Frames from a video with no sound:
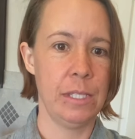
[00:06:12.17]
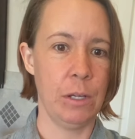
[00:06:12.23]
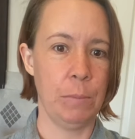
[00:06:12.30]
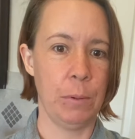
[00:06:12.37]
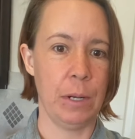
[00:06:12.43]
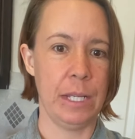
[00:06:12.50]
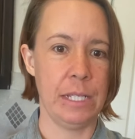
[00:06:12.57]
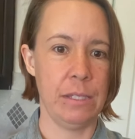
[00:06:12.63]

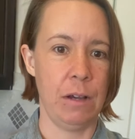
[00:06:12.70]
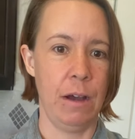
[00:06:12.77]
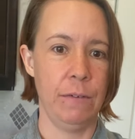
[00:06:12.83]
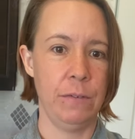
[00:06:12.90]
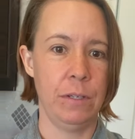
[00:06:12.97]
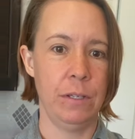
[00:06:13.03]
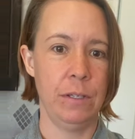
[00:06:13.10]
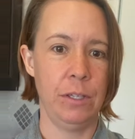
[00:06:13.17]
pretty
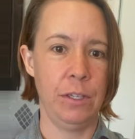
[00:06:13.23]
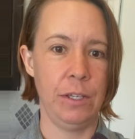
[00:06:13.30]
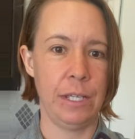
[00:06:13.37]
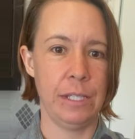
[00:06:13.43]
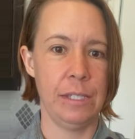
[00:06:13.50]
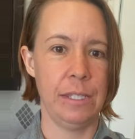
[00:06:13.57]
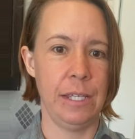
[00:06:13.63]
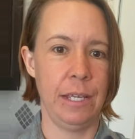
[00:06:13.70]
soft. You
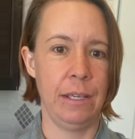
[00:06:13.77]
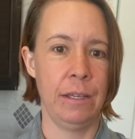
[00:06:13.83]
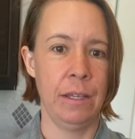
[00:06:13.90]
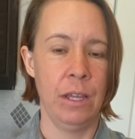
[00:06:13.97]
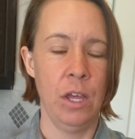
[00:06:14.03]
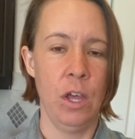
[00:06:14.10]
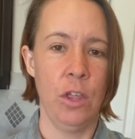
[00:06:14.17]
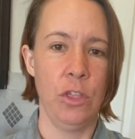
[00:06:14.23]
can see
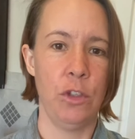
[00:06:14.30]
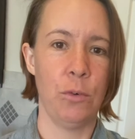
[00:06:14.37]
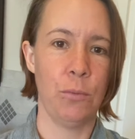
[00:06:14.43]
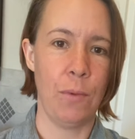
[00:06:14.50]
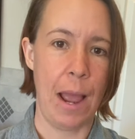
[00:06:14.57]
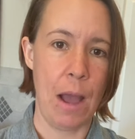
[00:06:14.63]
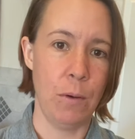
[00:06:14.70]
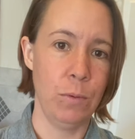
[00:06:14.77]
the
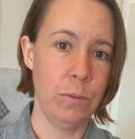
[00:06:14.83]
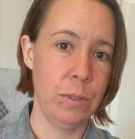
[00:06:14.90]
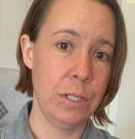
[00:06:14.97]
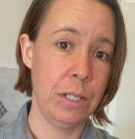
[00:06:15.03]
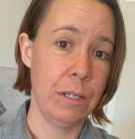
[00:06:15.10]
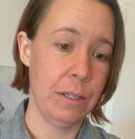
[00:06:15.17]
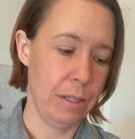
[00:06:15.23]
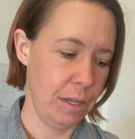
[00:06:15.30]

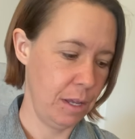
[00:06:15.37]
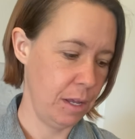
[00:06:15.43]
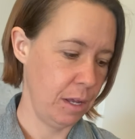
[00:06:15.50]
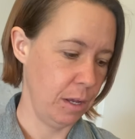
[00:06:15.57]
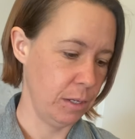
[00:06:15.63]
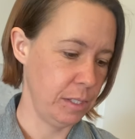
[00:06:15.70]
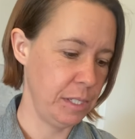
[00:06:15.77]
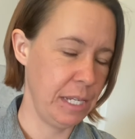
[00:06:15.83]
round
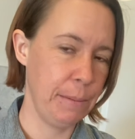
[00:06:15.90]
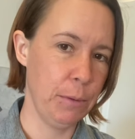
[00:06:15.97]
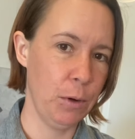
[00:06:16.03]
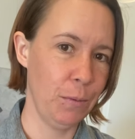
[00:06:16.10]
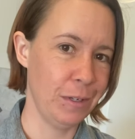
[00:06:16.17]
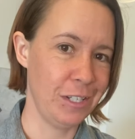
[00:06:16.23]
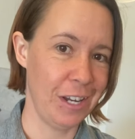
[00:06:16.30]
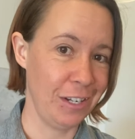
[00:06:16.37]
steamer,
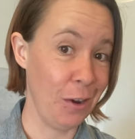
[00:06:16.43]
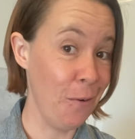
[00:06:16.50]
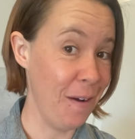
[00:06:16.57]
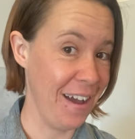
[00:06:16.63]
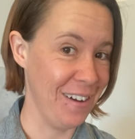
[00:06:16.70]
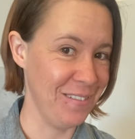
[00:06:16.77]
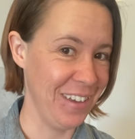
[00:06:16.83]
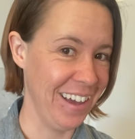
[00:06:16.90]
which I don't
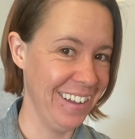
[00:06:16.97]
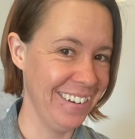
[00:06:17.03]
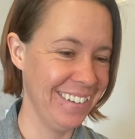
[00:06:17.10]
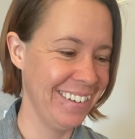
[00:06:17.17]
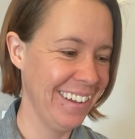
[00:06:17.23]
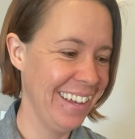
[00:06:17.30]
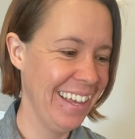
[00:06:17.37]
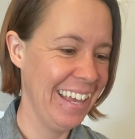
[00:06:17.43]
have yet,
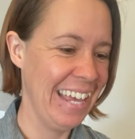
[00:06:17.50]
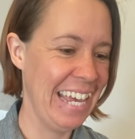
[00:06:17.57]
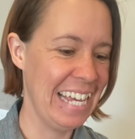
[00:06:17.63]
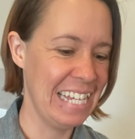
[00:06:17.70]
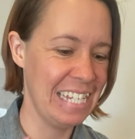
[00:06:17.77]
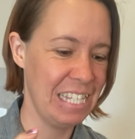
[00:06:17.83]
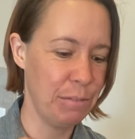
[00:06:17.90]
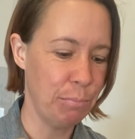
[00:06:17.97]

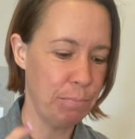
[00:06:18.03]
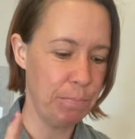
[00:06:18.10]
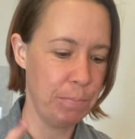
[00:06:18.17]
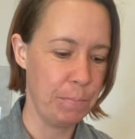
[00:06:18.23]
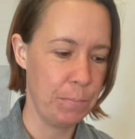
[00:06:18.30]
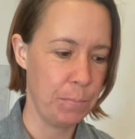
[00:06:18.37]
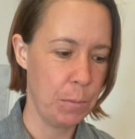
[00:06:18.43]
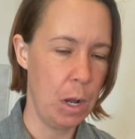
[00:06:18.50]
is
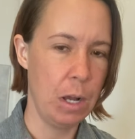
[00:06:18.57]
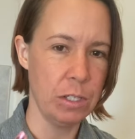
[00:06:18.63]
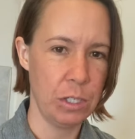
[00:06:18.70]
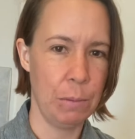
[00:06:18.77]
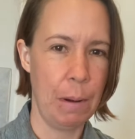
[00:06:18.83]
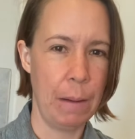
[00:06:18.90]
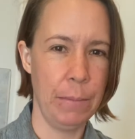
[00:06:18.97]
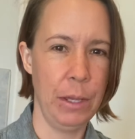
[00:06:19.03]

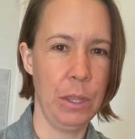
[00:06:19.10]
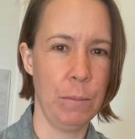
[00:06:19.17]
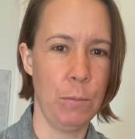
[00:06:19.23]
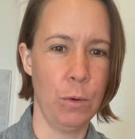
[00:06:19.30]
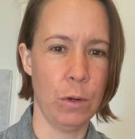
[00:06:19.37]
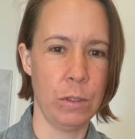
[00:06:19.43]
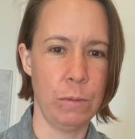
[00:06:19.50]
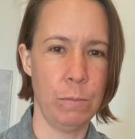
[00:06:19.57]
also probably the
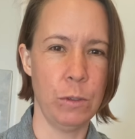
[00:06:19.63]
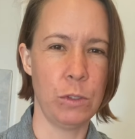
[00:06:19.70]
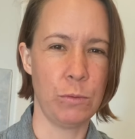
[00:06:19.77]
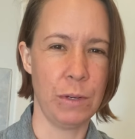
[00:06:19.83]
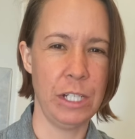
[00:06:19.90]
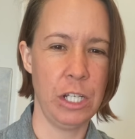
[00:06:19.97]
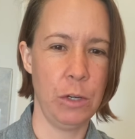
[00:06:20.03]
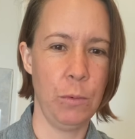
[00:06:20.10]
most
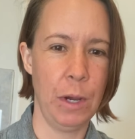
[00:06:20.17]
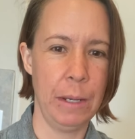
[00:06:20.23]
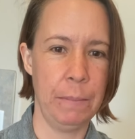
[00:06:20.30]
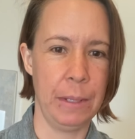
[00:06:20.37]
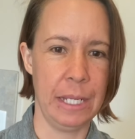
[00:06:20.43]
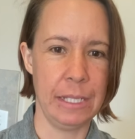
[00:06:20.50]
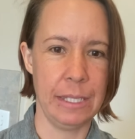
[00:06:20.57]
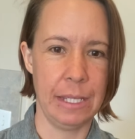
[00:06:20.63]
rigid one,
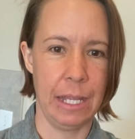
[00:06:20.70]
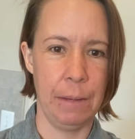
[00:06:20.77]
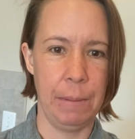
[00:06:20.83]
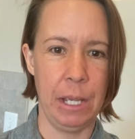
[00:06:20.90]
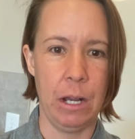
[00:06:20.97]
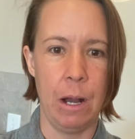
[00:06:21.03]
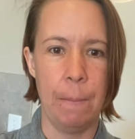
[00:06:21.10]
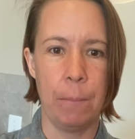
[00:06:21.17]
but it's going to
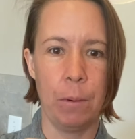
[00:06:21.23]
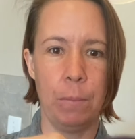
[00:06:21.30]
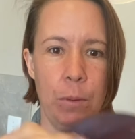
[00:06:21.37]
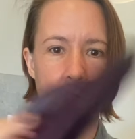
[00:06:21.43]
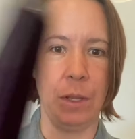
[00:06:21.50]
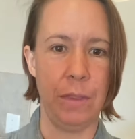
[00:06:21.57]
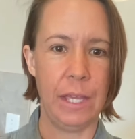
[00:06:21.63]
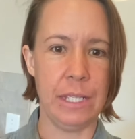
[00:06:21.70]
be
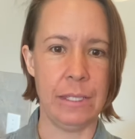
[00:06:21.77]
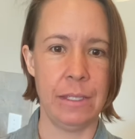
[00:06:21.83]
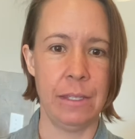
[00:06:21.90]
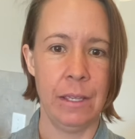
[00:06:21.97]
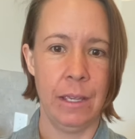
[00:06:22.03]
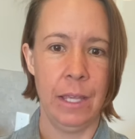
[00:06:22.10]
comparable to this.